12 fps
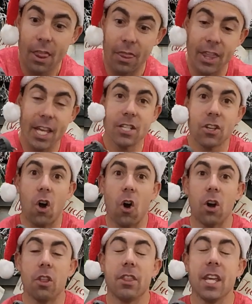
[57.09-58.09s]
These
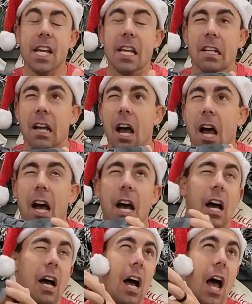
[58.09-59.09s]
are the
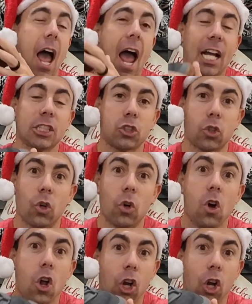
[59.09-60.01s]
Astral